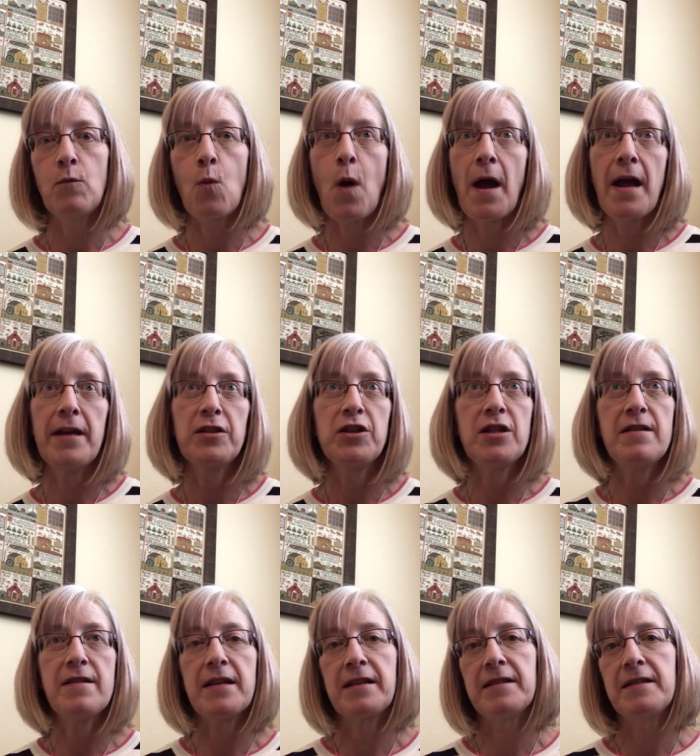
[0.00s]
why she
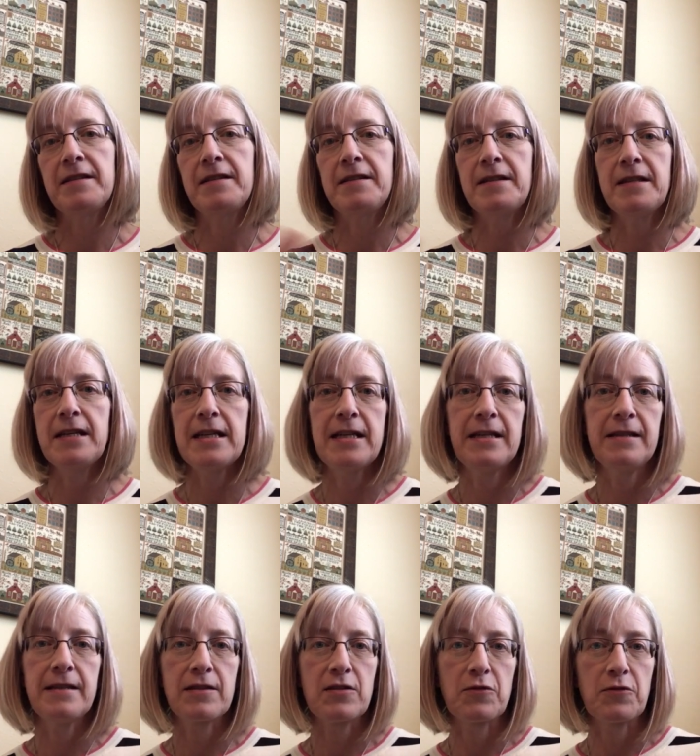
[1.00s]
thinks
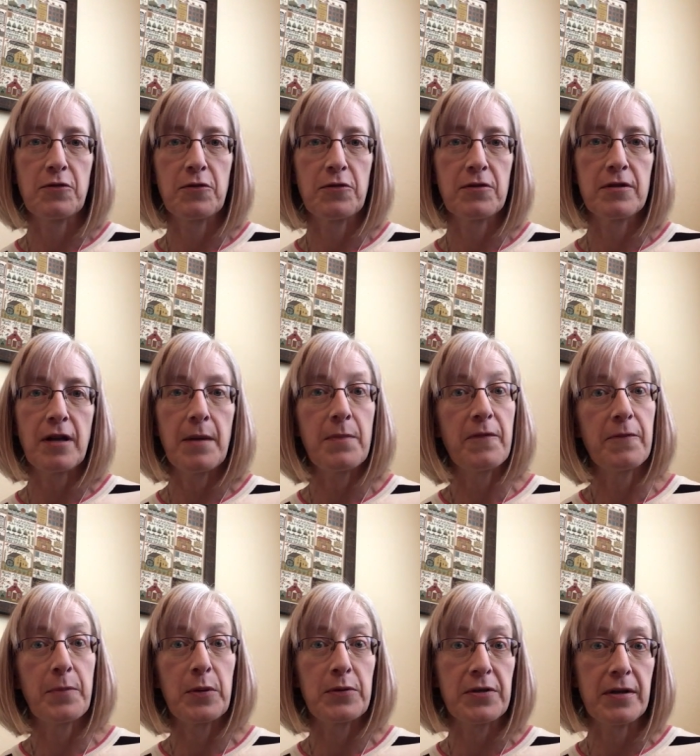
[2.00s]
he's a certain type of
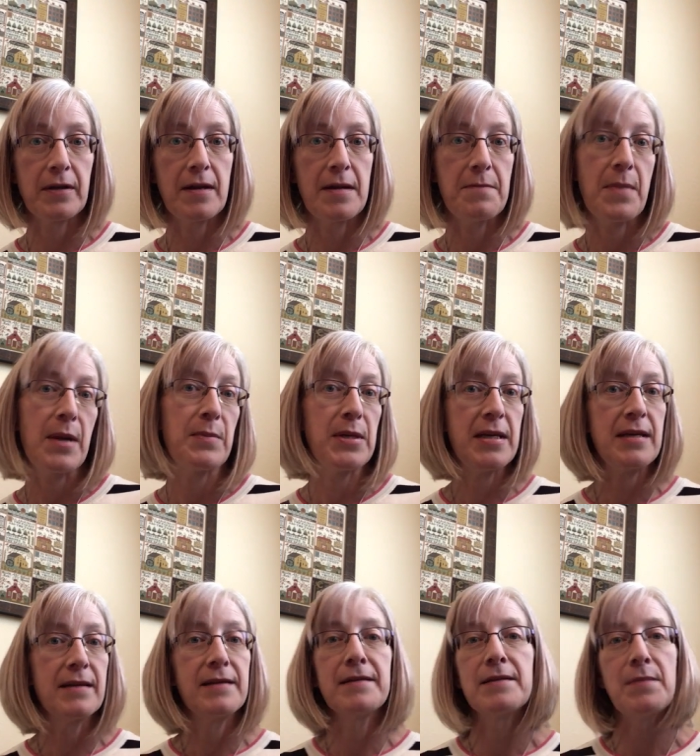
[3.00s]
person, and maybe he
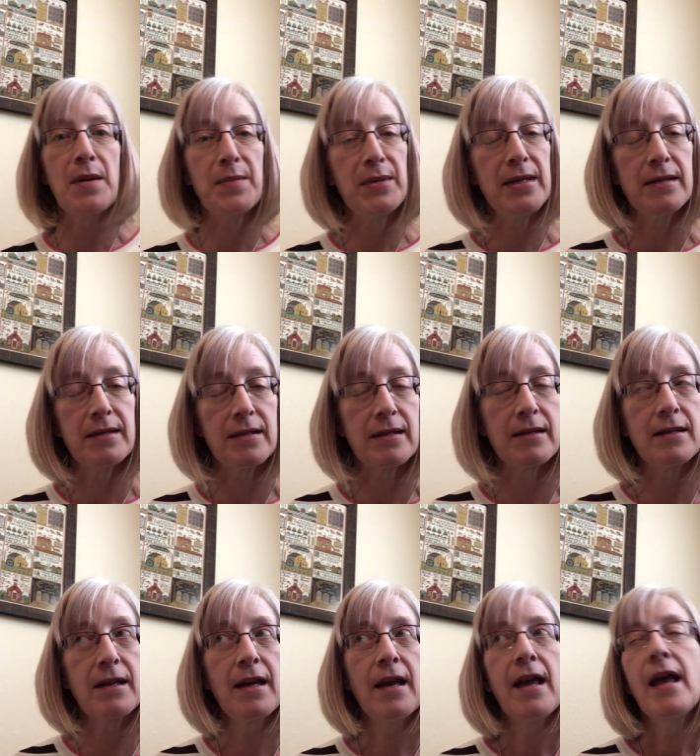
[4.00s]
is and maybe he isn't.
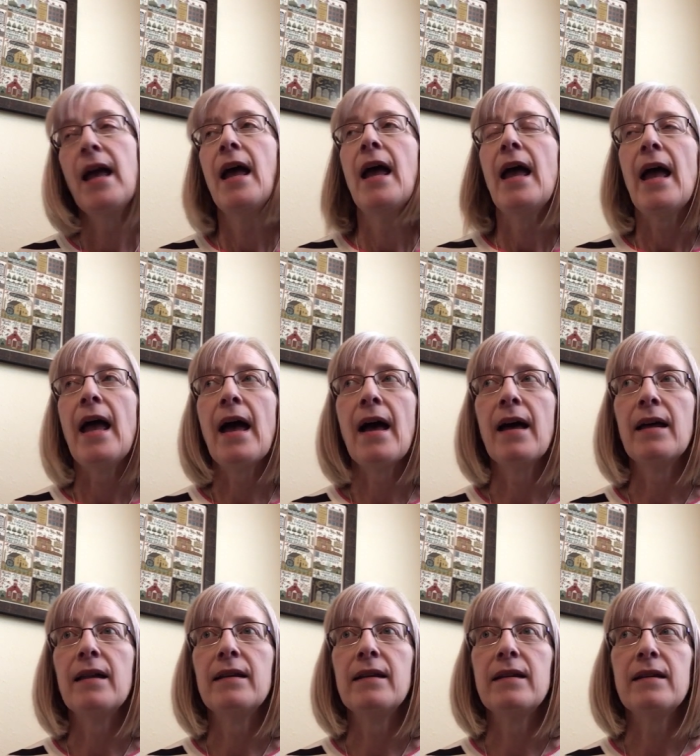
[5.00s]

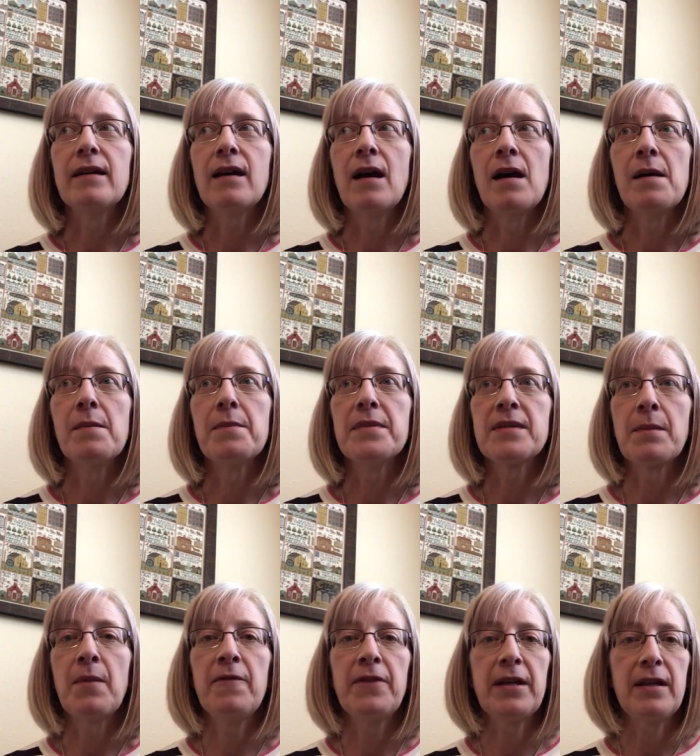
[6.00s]
And
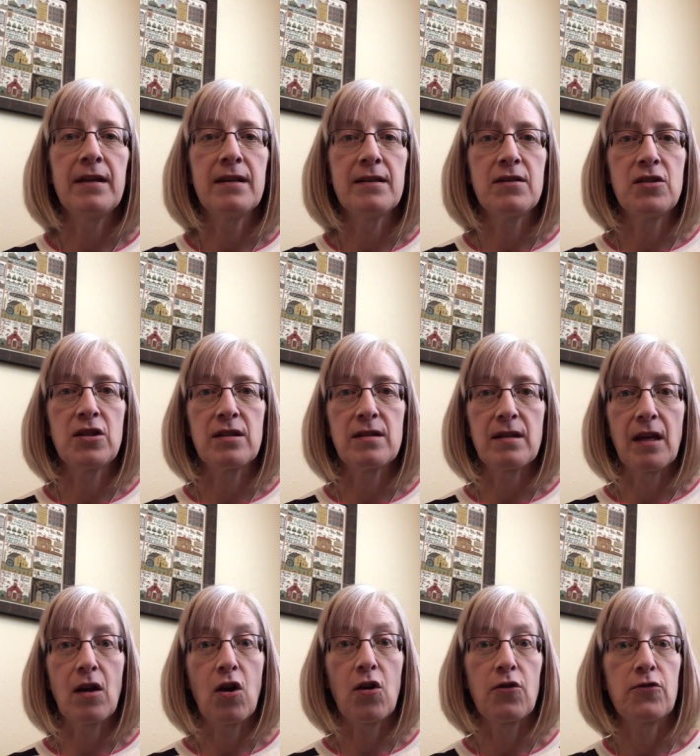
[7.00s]
some of it is just
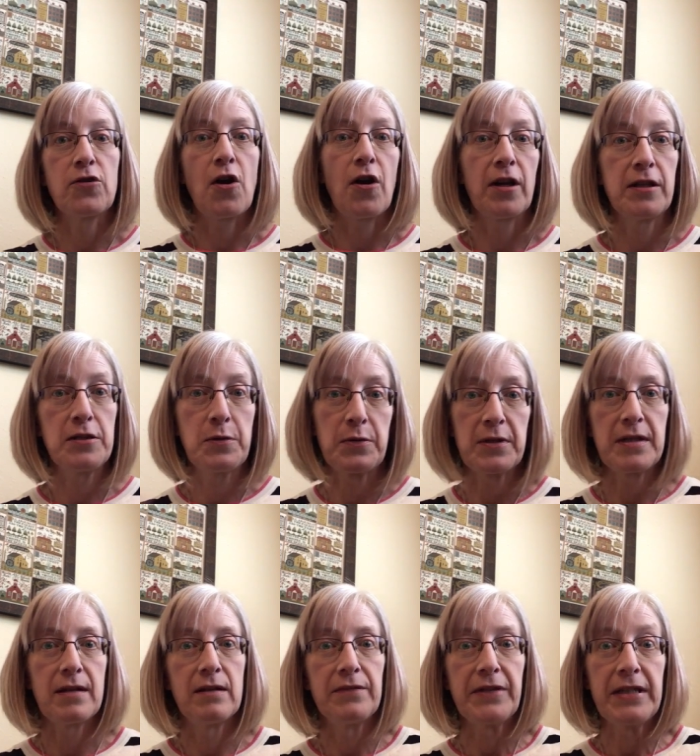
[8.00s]
like her talking to
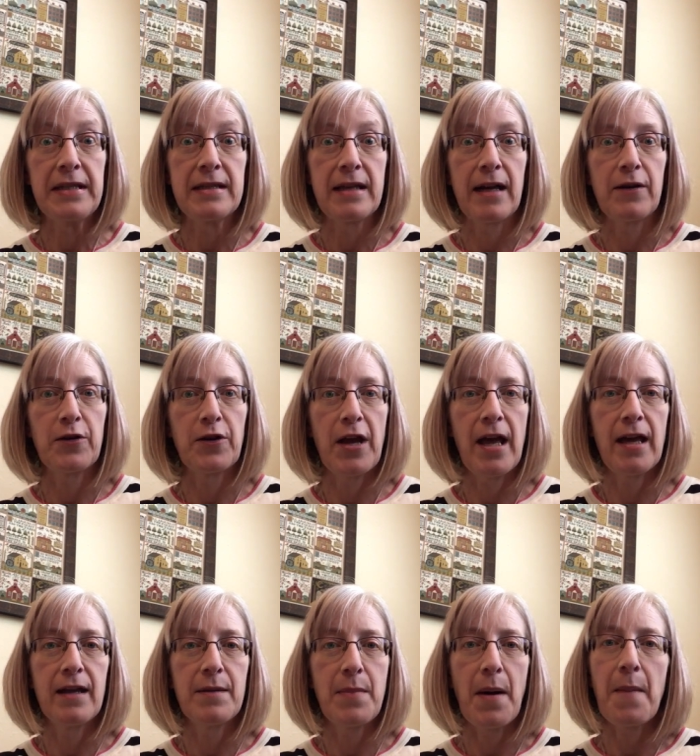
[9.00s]
herself inside her
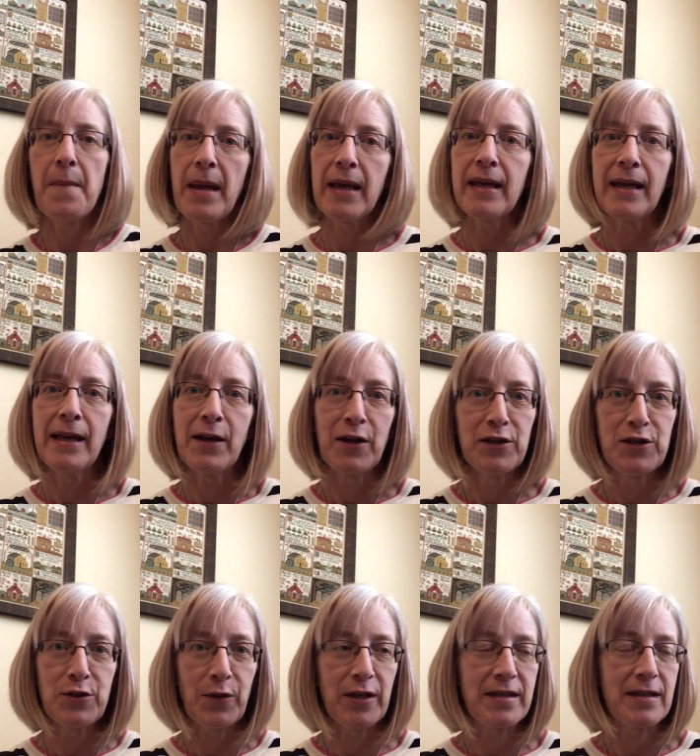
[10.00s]
head about making good
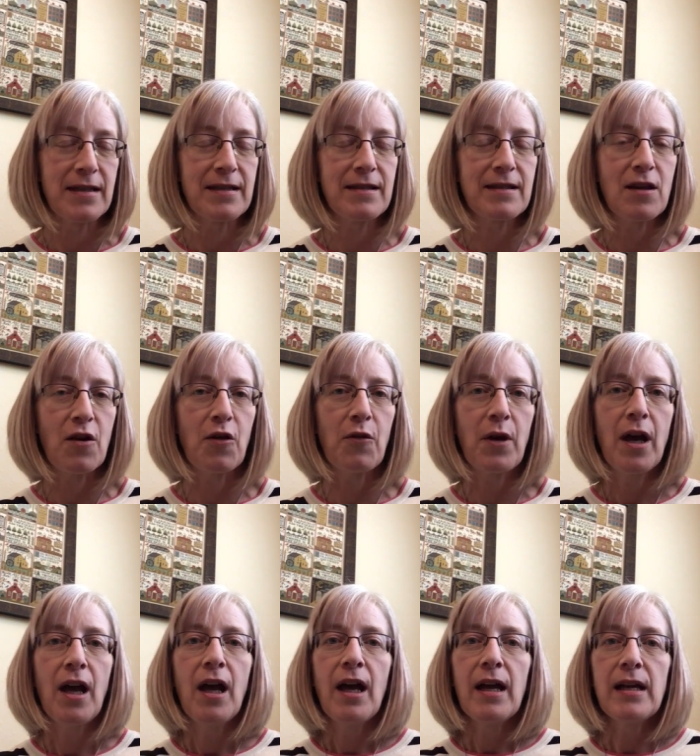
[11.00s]
choices. So
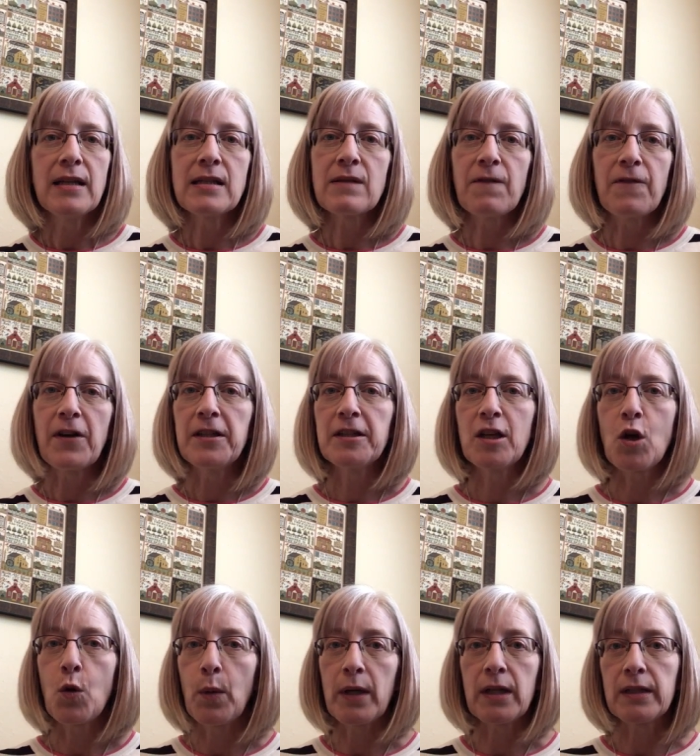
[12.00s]
it's a fun,
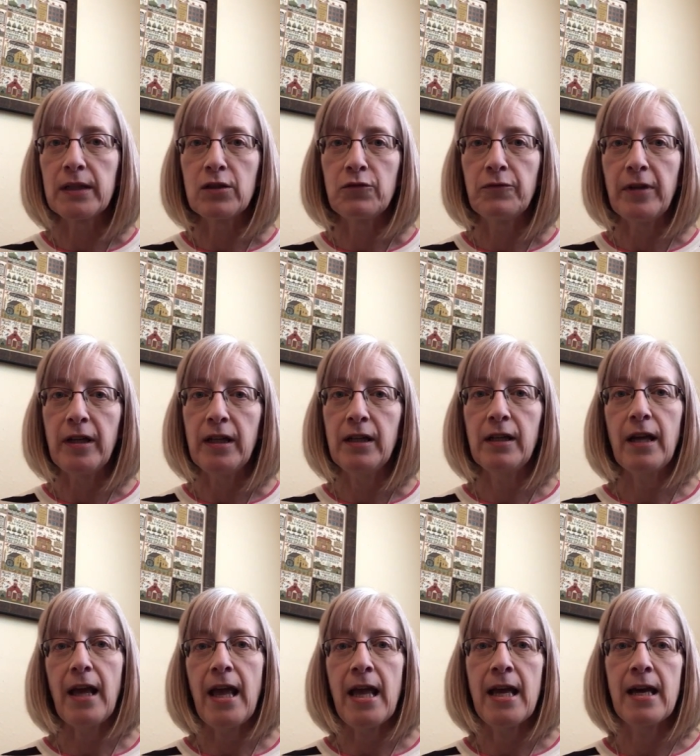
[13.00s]
quick little read,
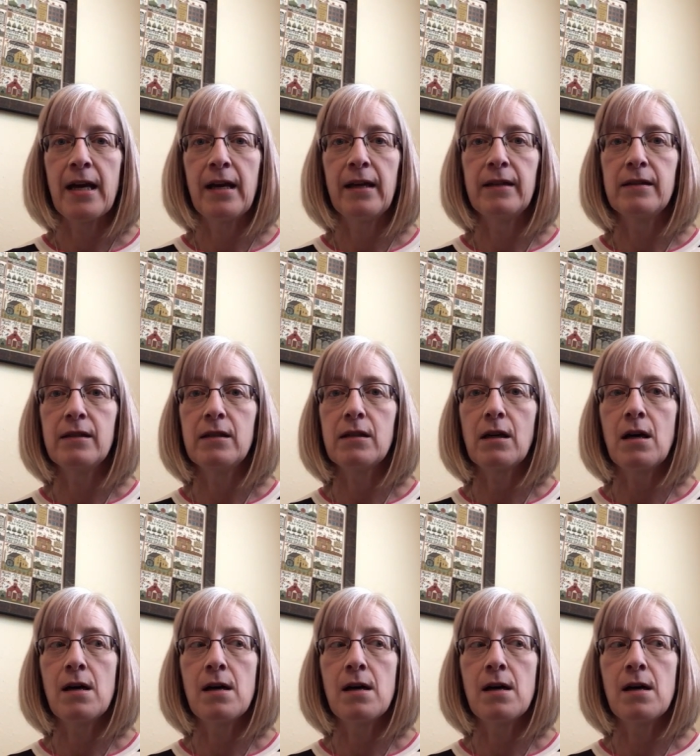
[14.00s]
and